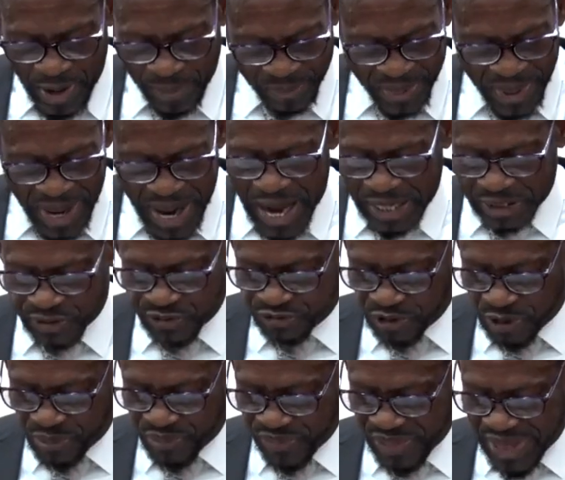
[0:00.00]
Apart
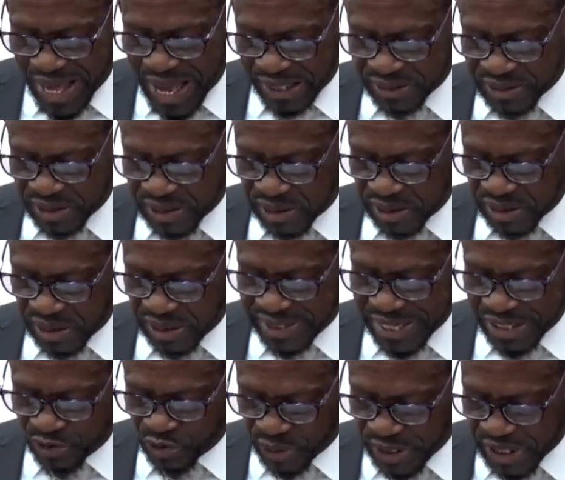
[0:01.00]
from that, in
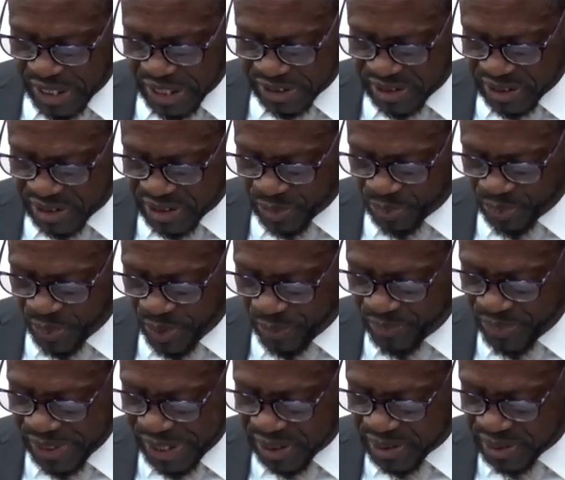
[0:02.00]
educating the
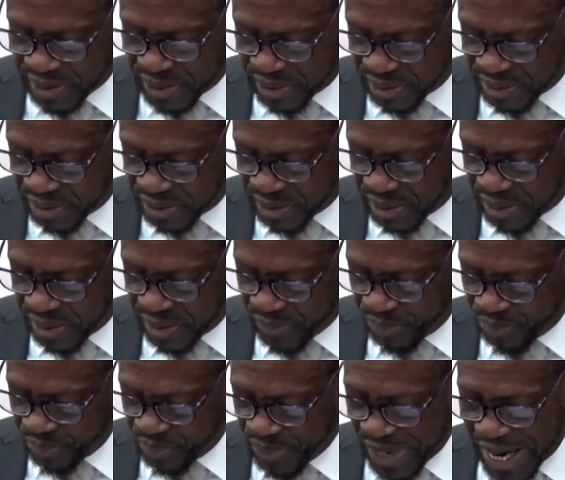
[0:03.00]
public,
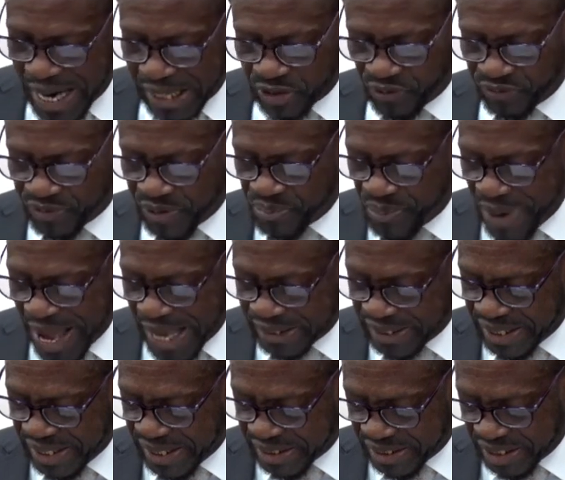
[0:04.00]
part of the
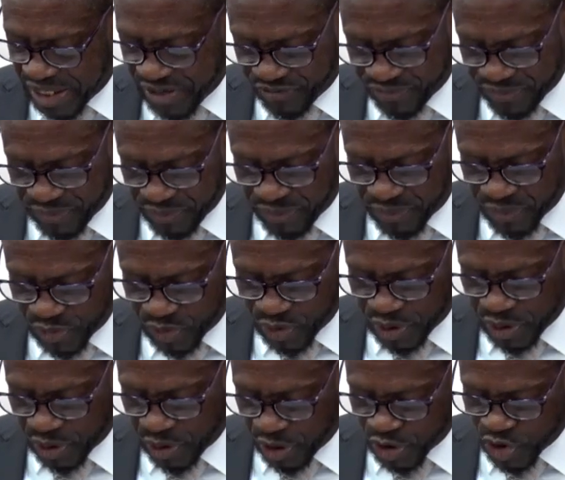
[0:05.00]
mandate given to
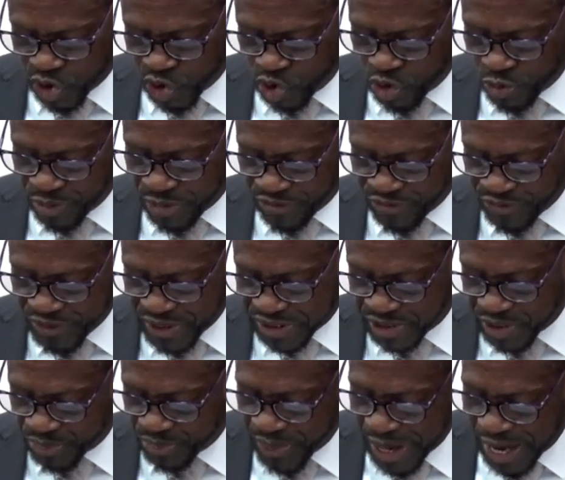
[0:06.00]
the Consumer Affairs
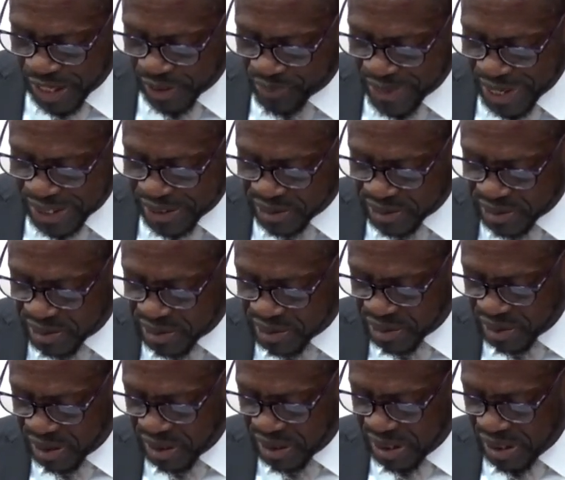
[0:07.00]
Department
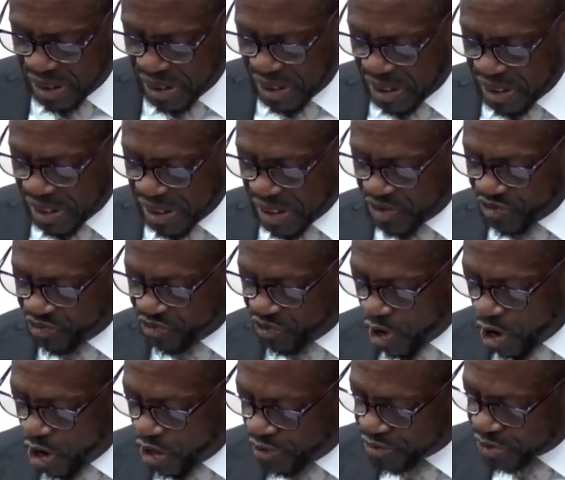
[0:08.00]

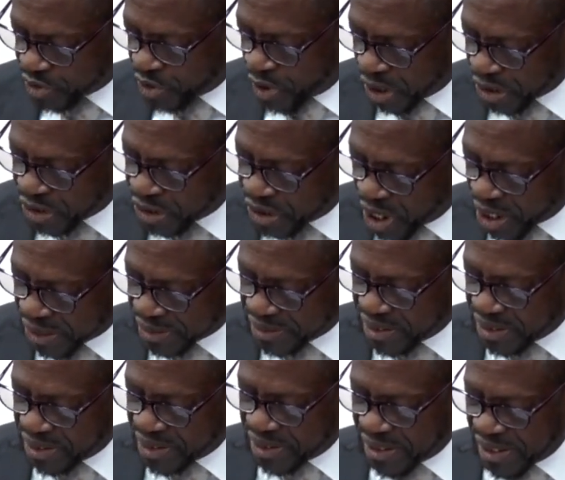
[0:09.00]
involves
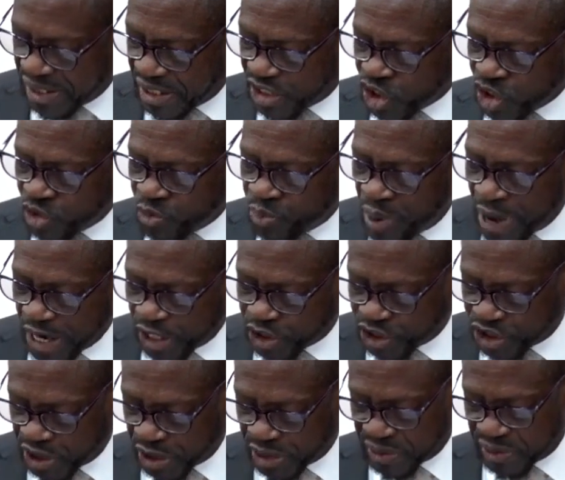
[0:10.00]
conducting
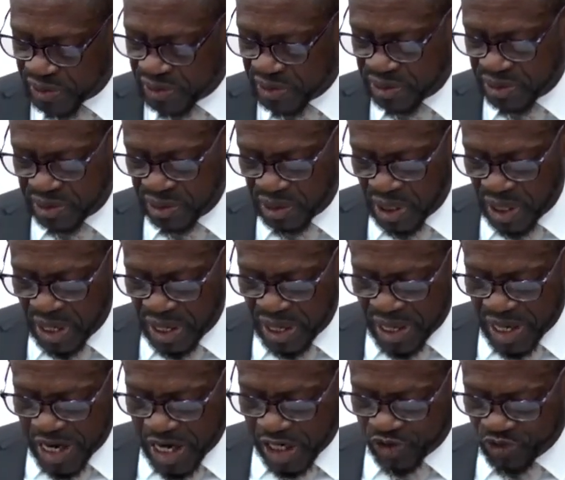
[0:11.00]
inspections
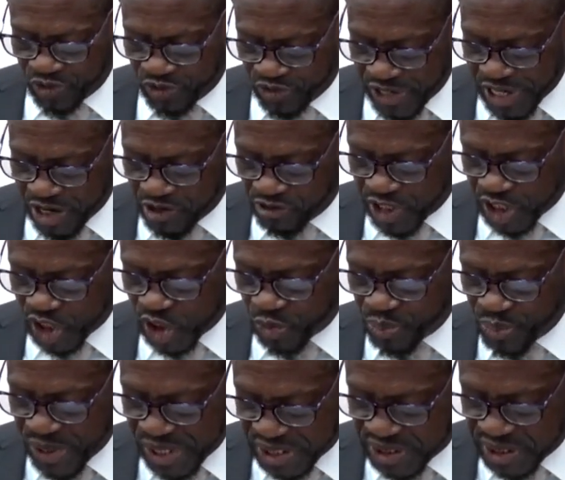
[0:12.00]
at various
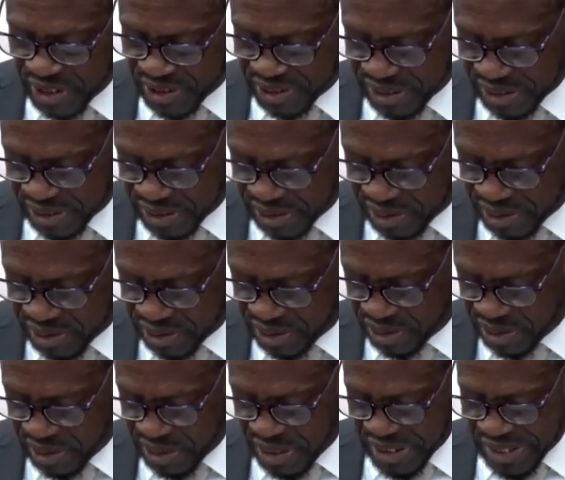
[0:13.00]

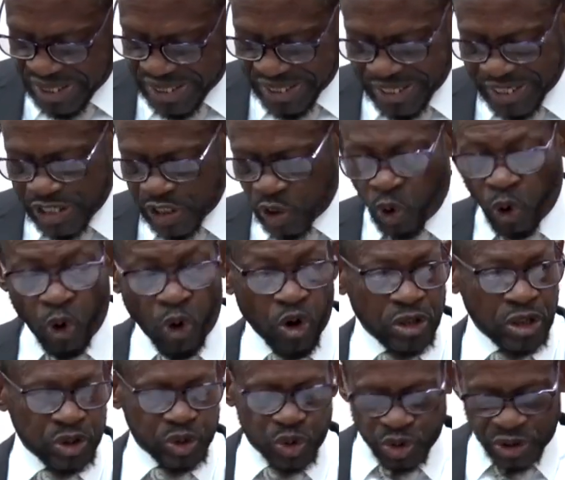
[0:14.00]
businesses in
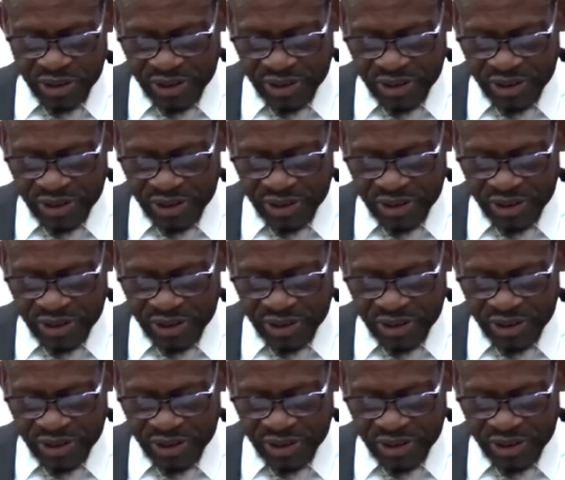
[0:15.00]
order to